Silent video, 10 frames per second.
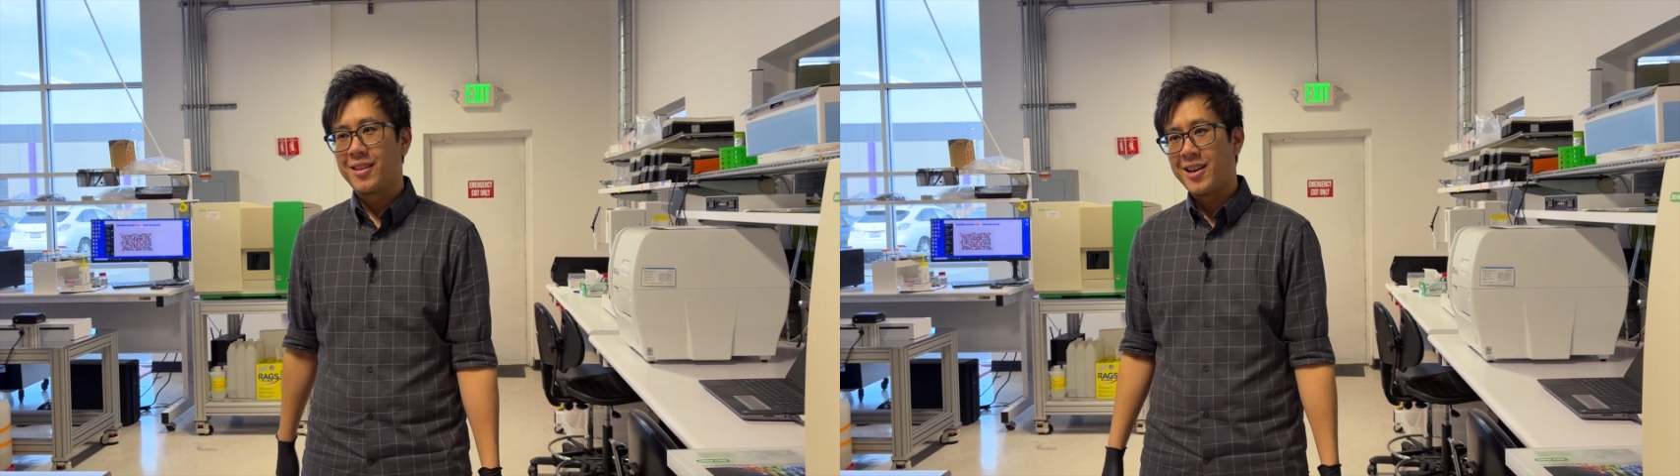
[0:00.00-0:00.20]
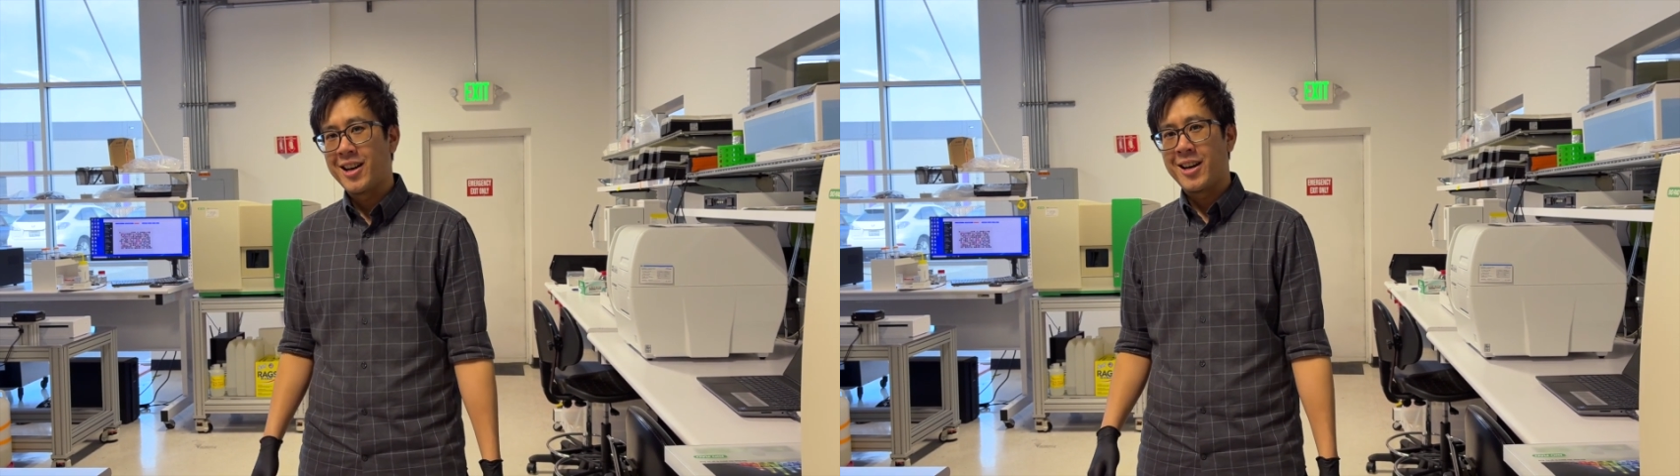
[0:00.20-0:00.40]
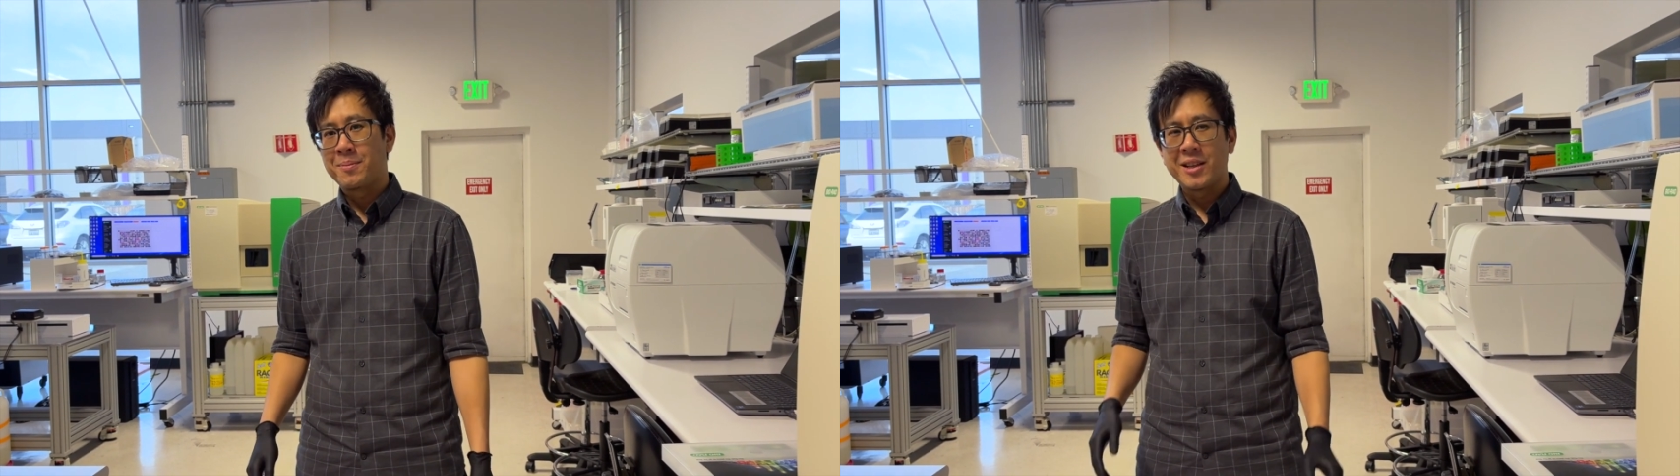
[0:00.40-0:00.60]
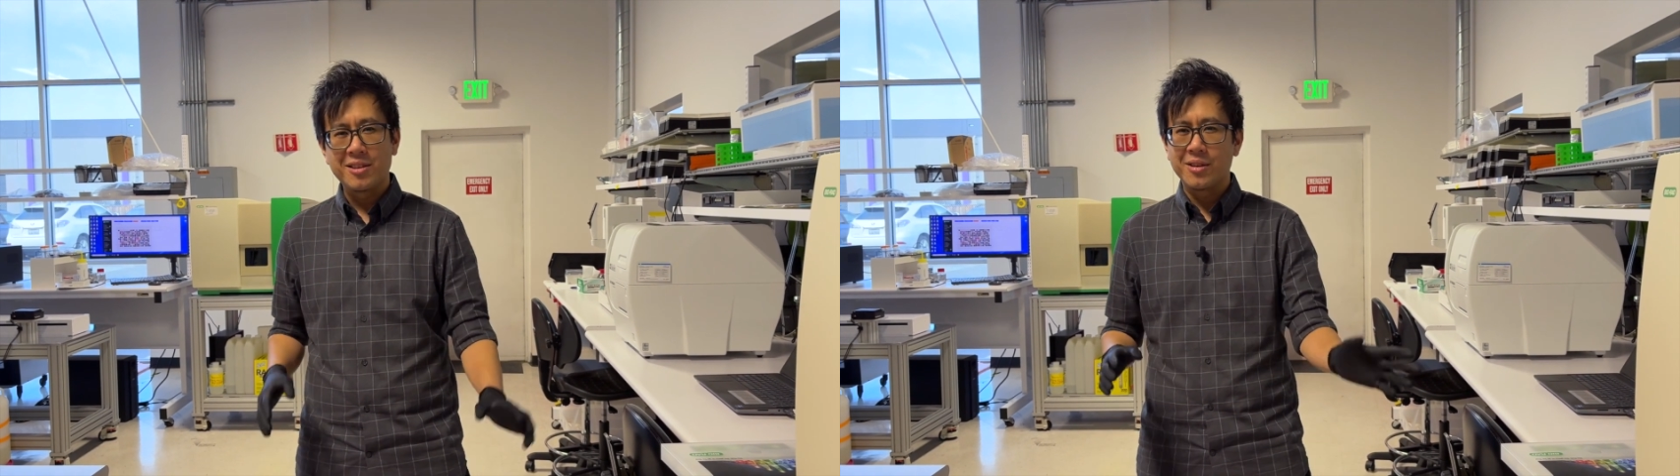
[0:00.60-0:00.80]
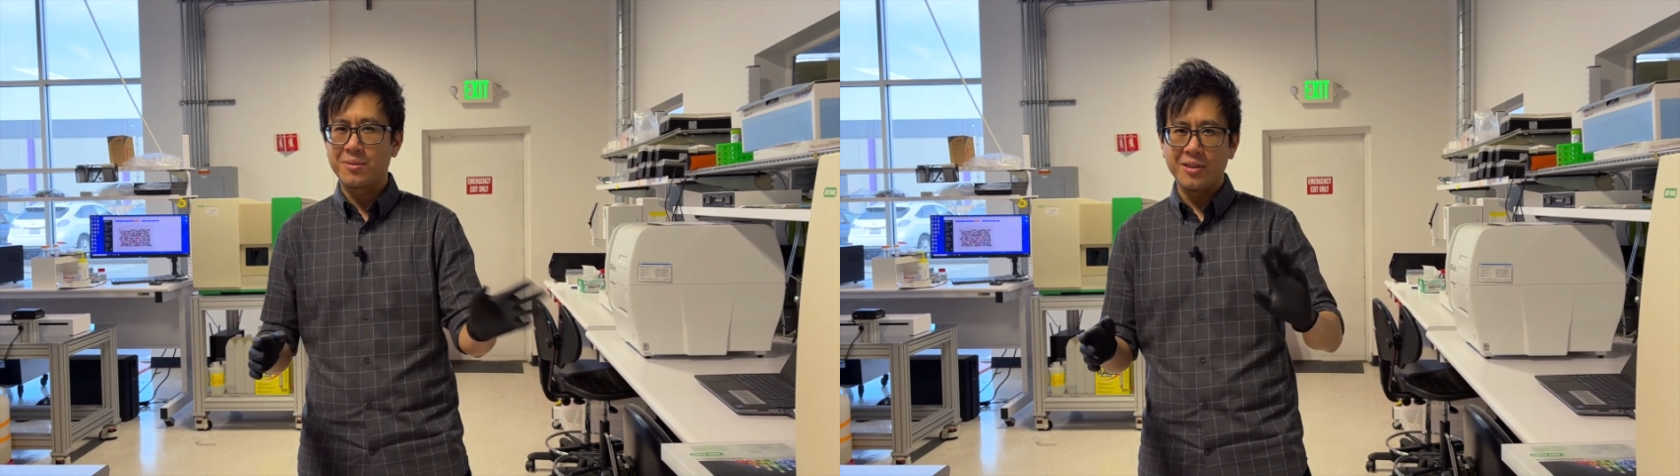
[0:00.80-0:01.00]
And
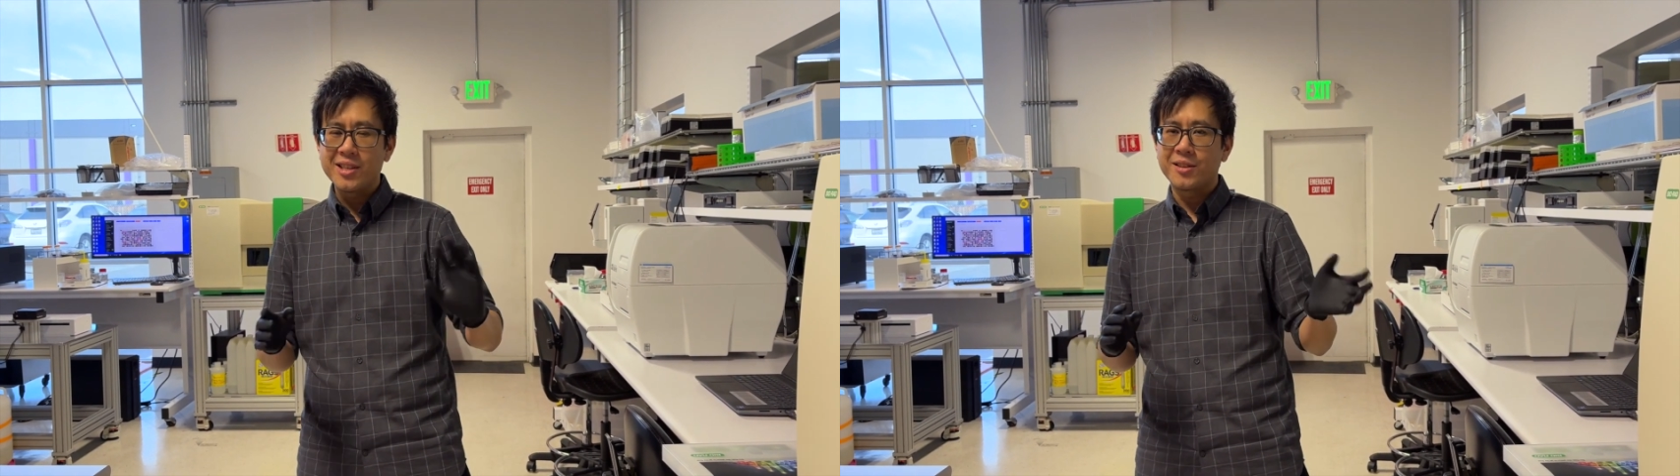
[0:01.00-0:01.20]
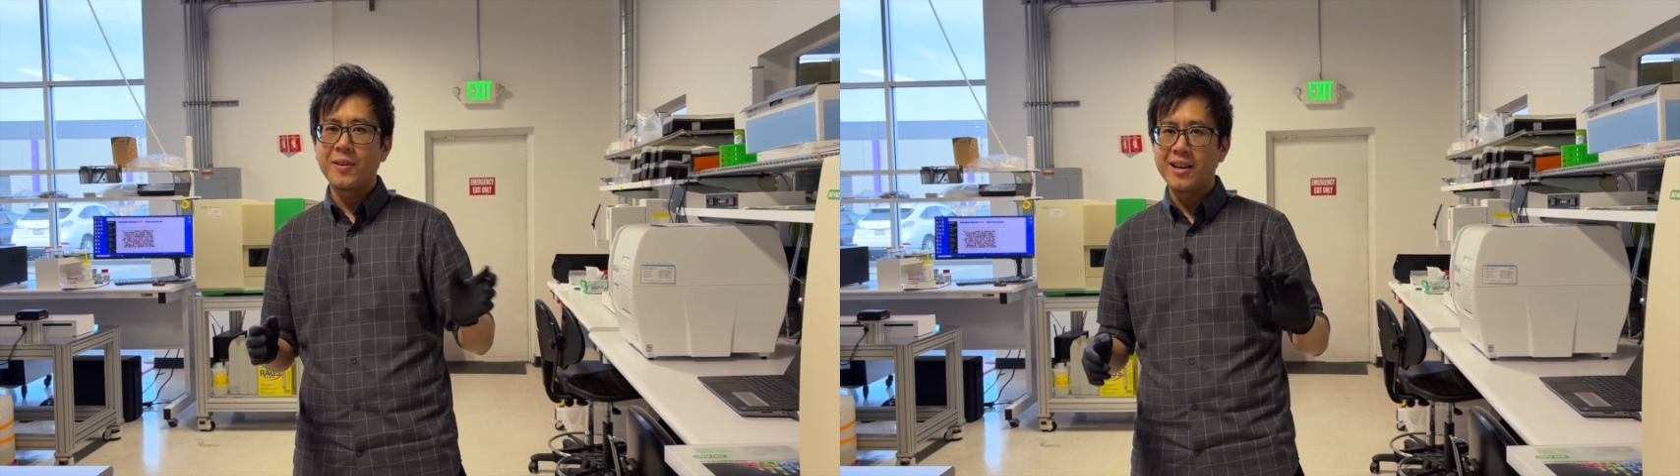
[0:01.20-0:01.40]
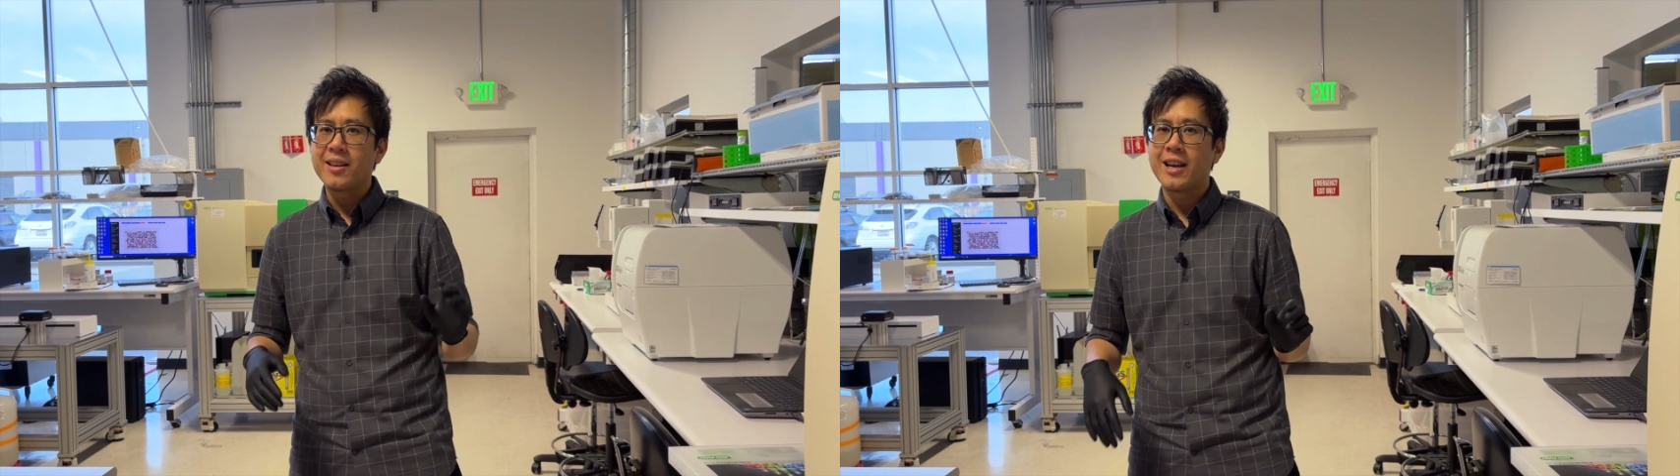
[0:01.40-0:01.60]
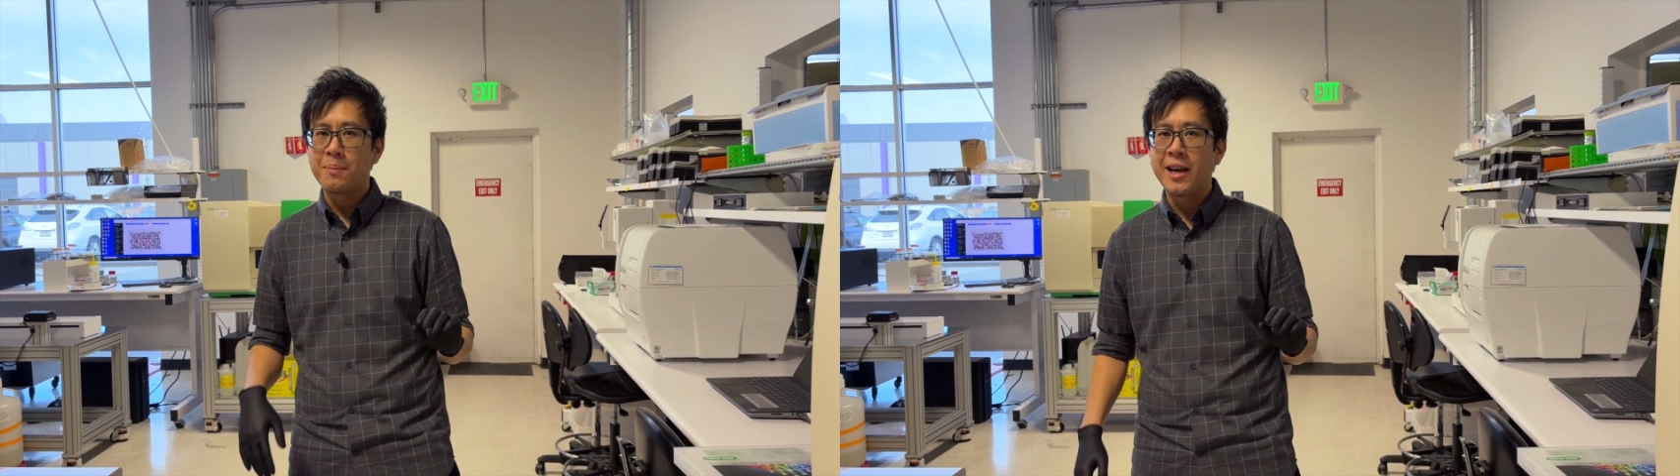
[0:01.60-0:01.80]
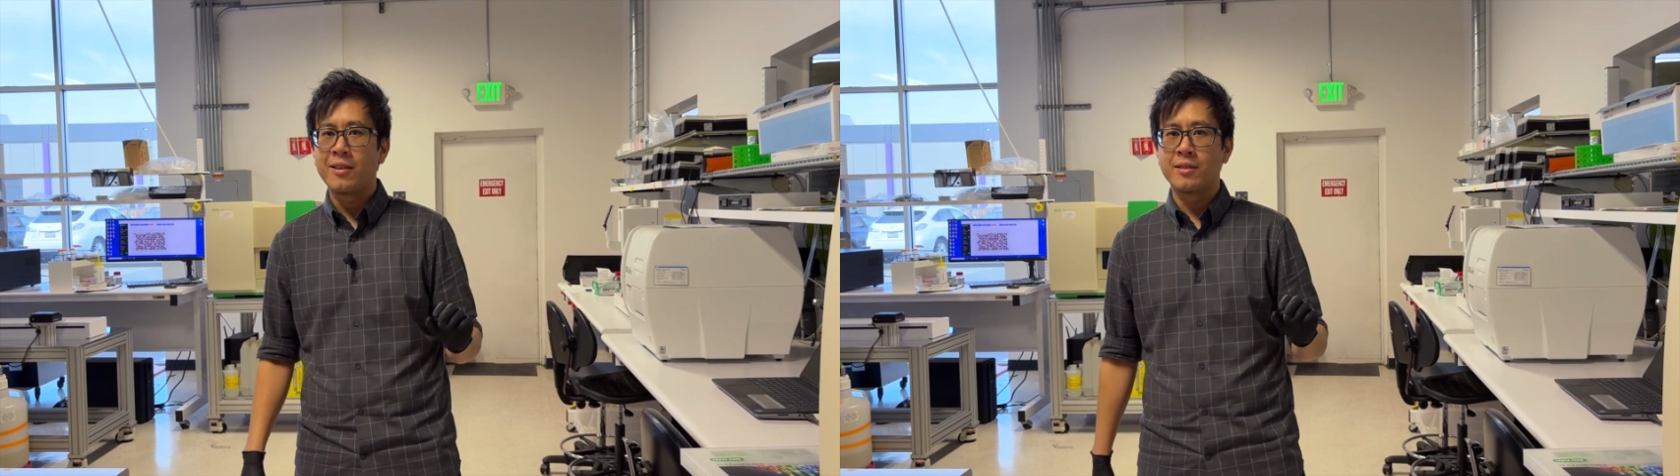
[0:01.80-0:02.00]
so it's really just finding that
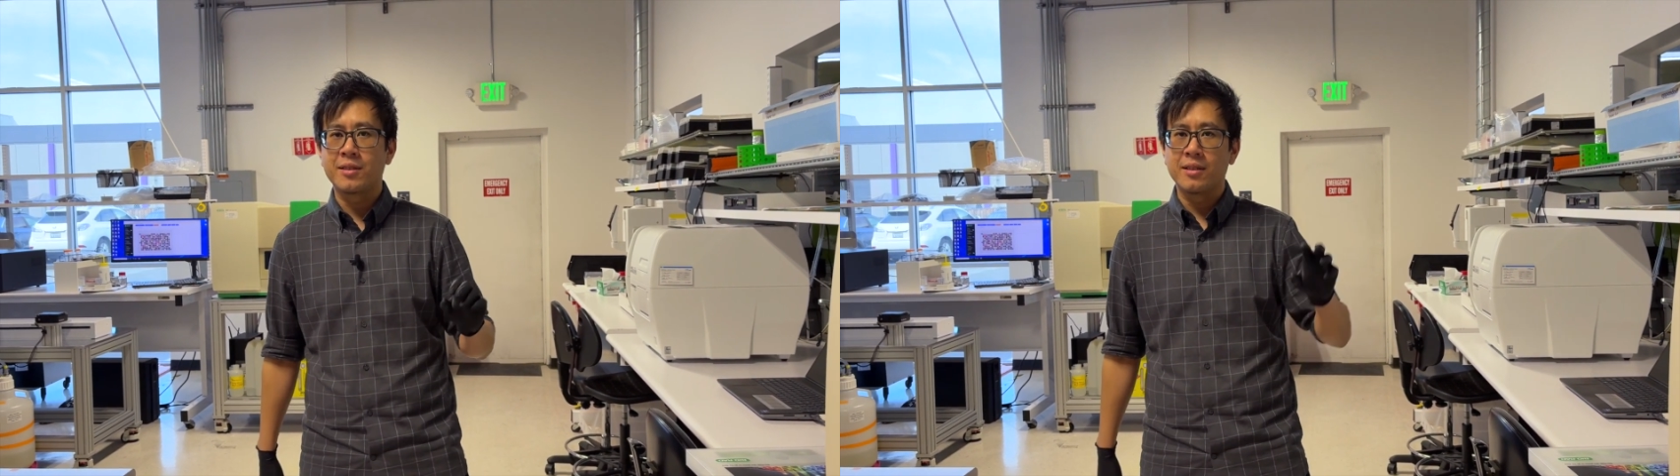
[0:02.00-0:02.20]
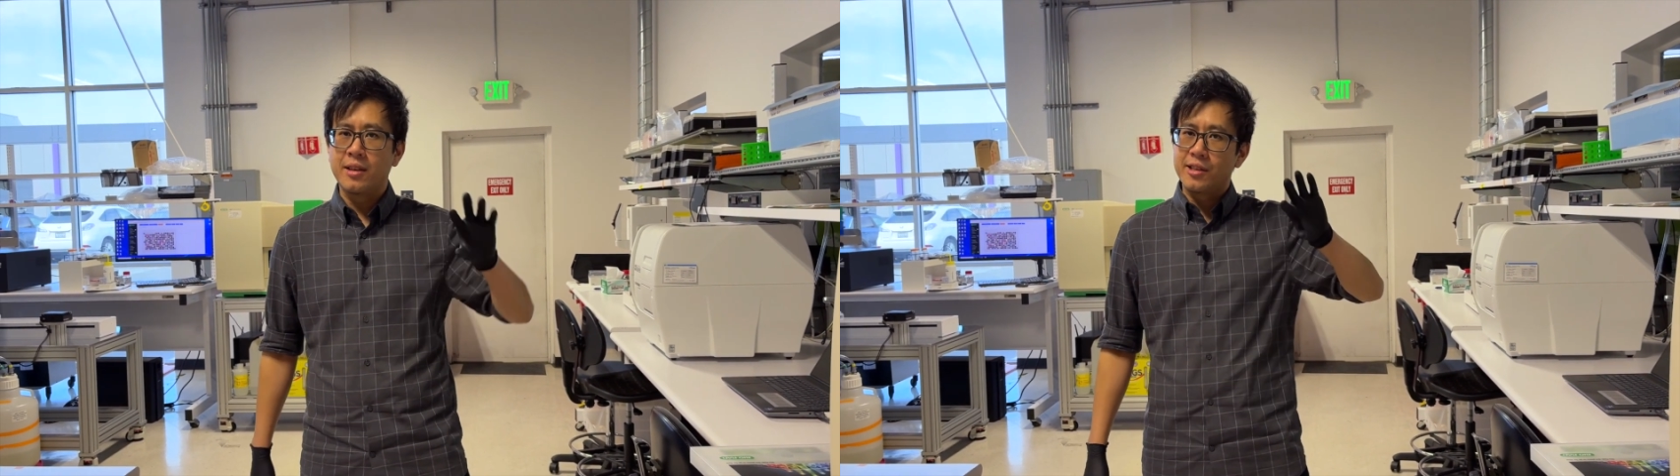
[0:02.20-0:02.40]
balance.